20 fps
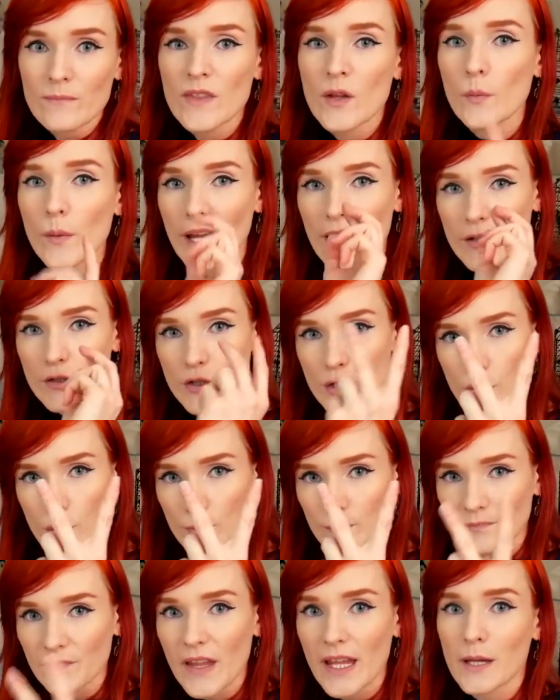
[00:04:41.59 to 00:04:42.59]
We had
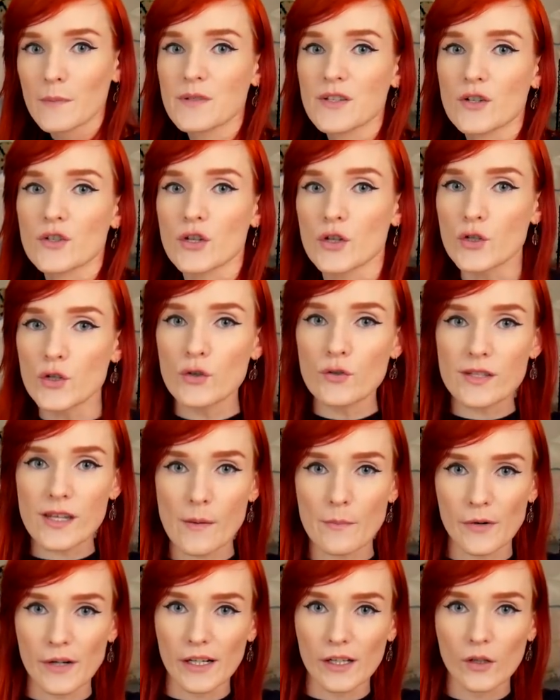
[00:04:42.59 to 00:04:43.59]
two hamsters in two
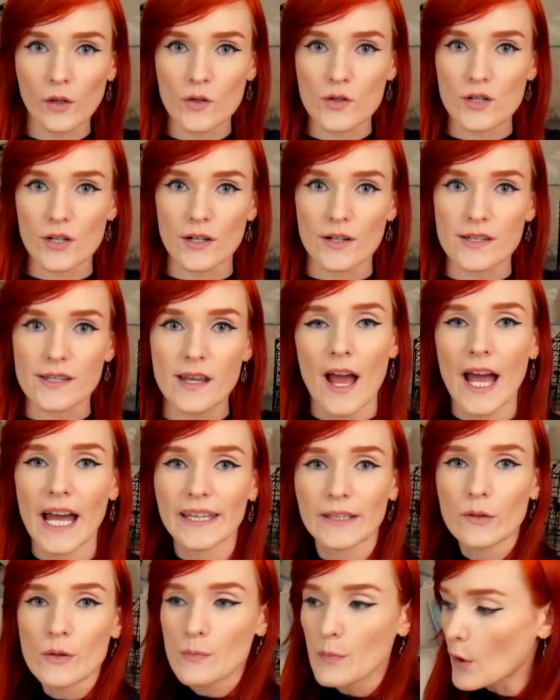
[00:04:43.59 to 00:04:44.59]
separate enclosures
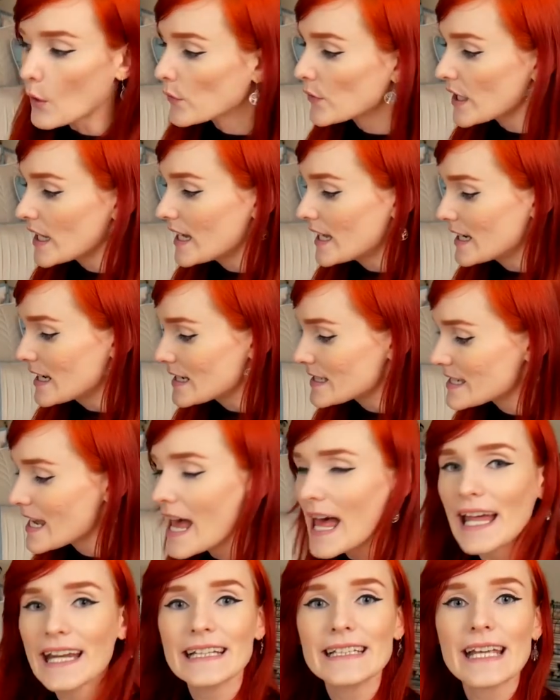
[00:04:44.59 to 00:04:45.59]
and they were both in
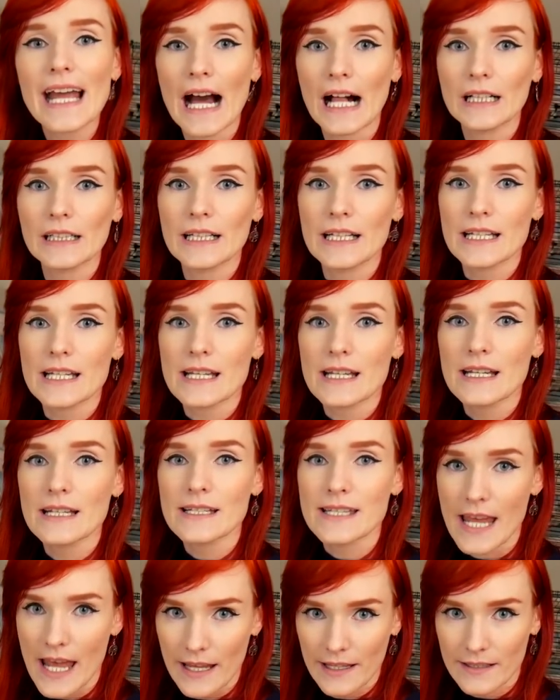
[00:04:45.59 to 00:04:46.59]
10 gallon
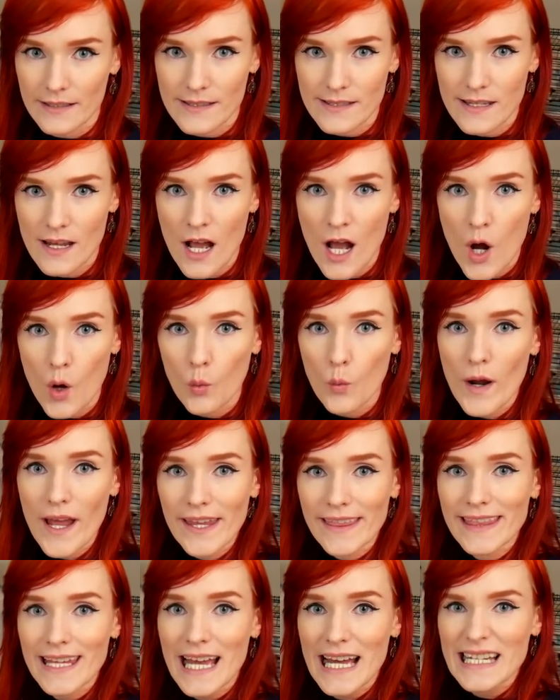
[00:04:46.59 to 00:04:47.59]
tanks
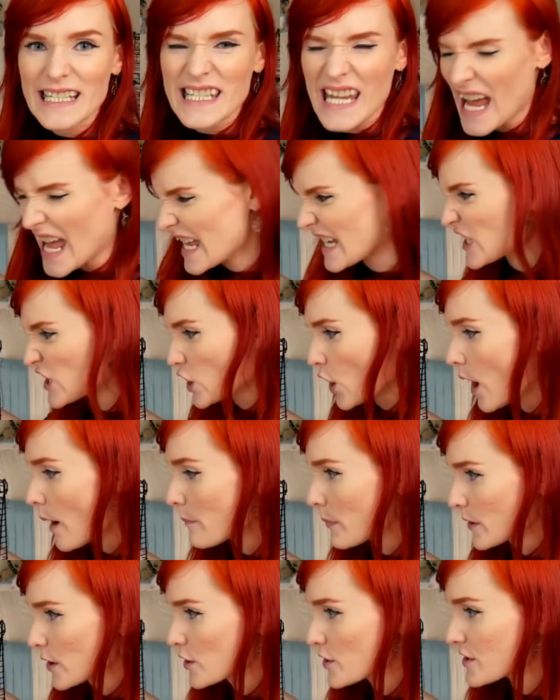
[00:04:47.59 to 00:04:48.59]
with tank
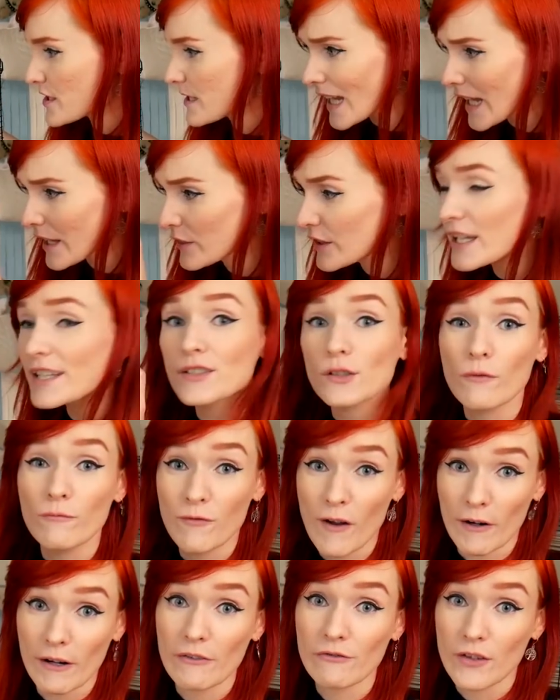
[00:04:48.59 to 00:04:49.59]
toppers. And these are
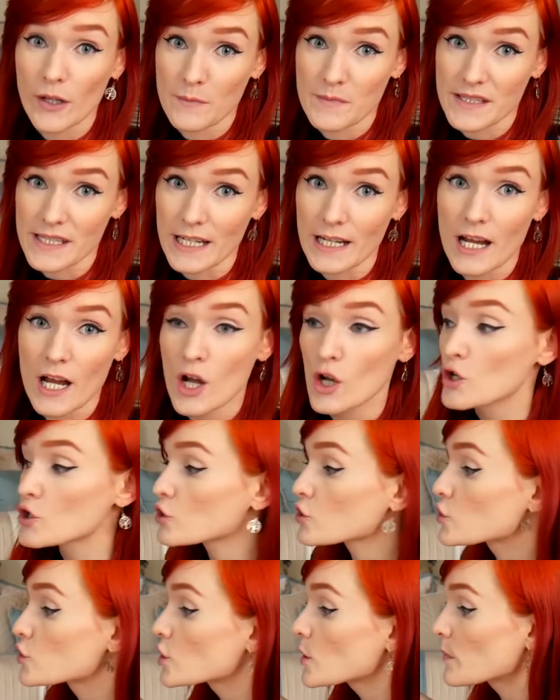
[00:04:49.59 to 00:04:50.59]
very flimsy,
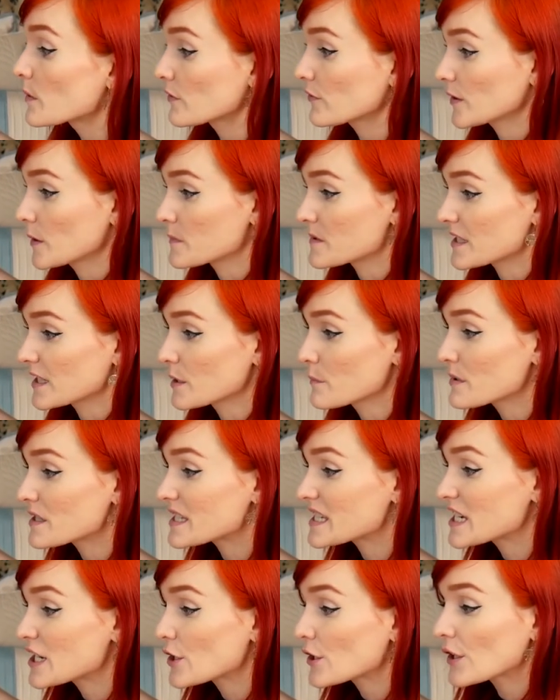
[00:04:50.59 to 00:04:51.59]
super flimsy. And the
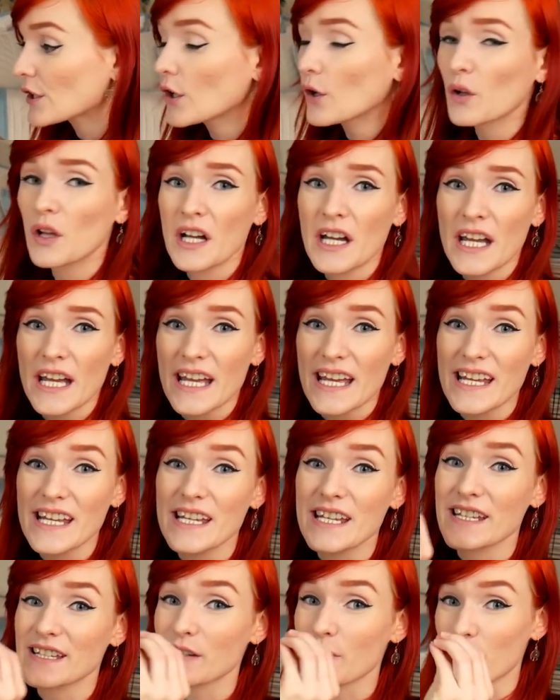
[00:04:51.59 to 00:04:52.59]
material
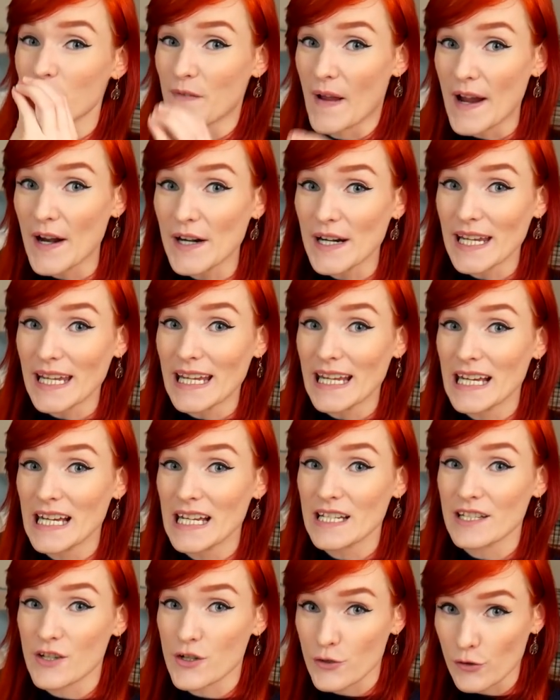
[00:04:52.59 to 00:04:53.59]
is very
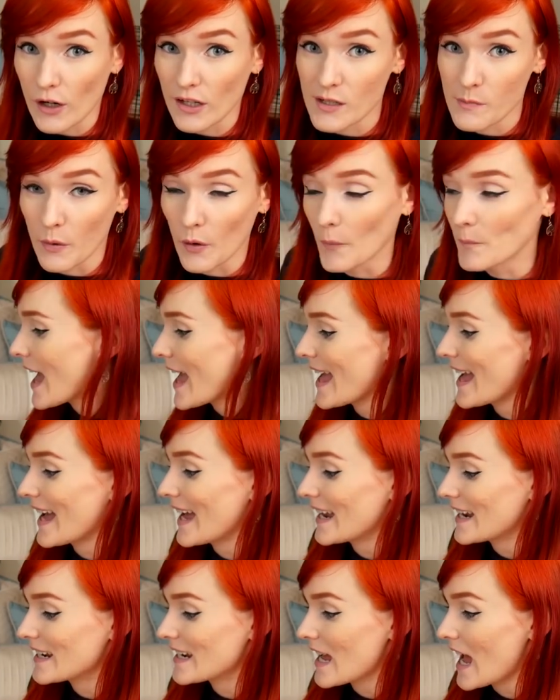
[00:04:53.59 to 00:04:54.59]
destructible.
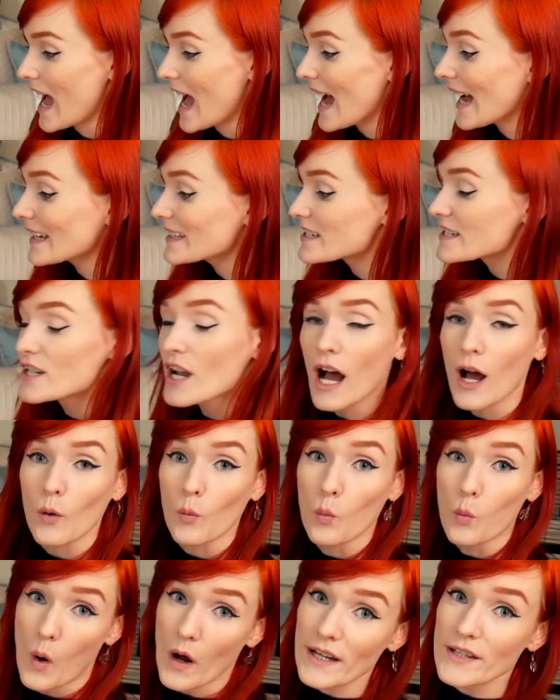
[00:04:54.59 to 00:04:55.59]
And I did not
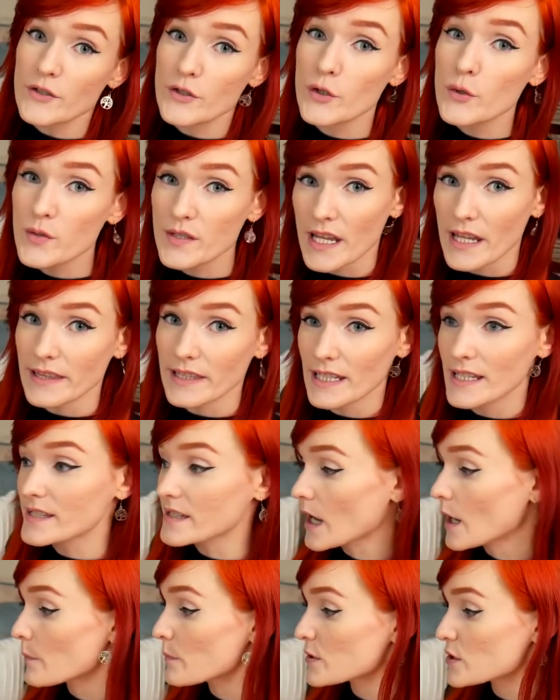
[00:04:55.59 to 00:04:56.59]
want to set these
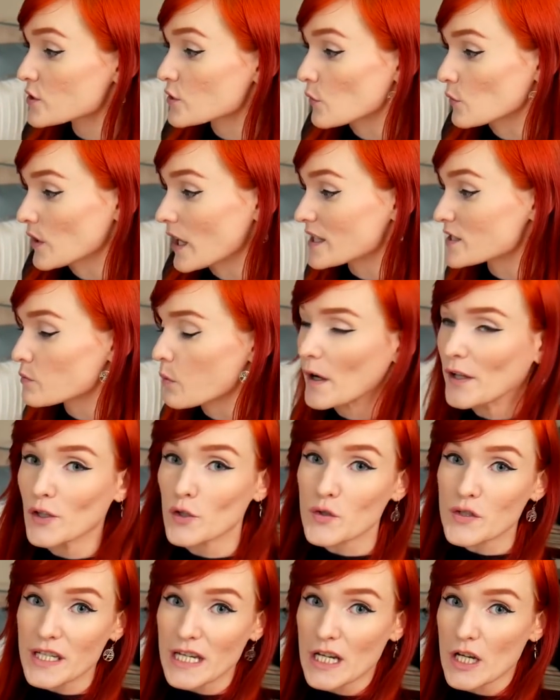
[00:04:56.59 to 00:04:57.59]
up, so that's why you
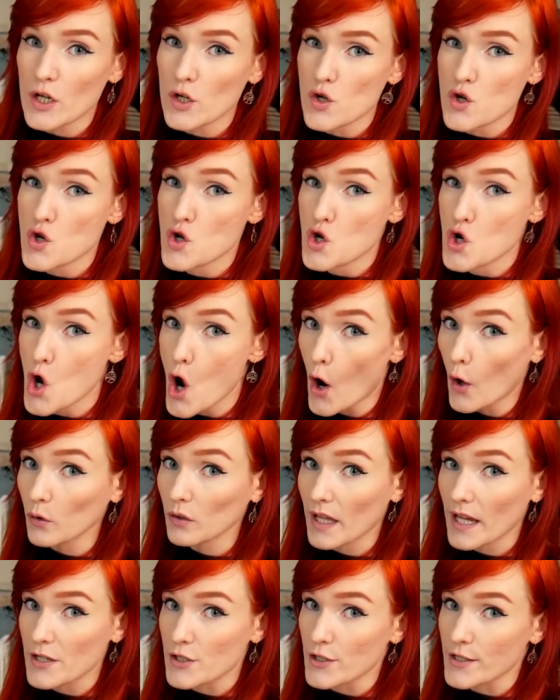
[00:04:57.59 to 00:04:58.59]
see no
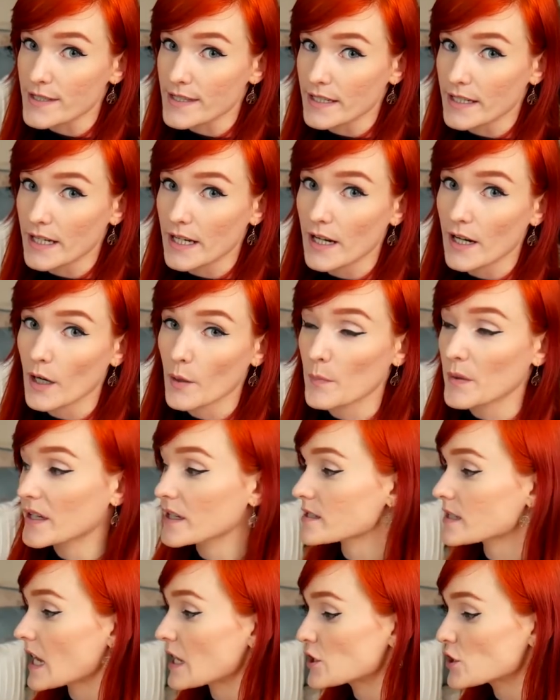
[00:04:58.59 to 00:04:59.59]
ledges in here
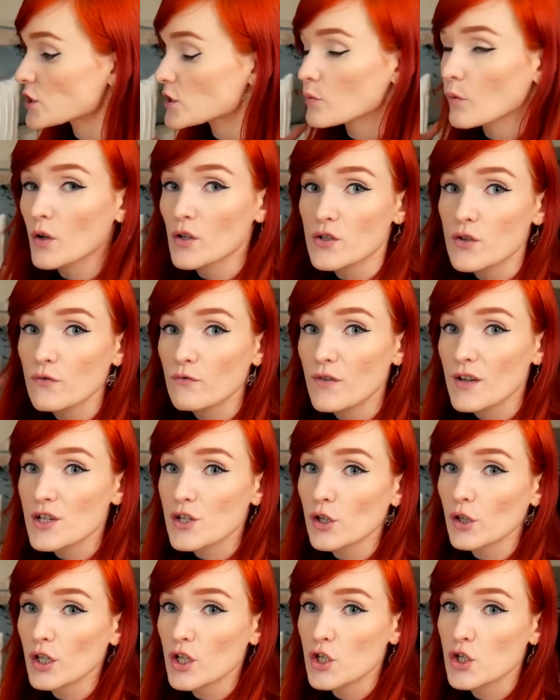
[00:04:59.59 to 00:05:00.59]
because I just want to
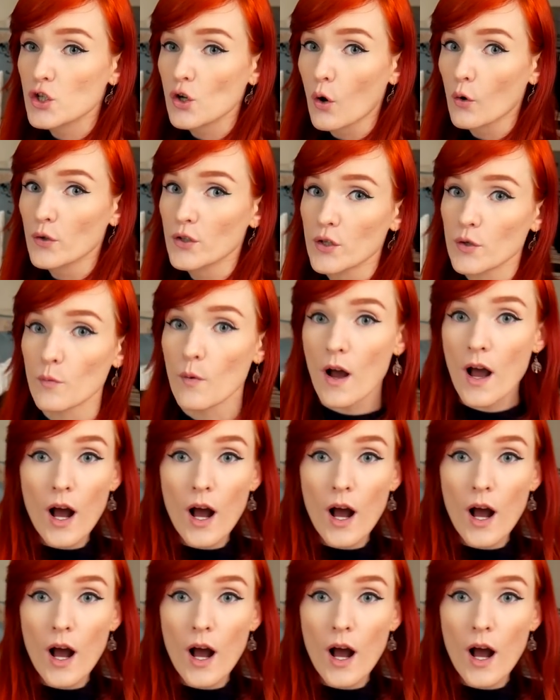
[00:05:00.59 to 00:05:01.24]
visually show you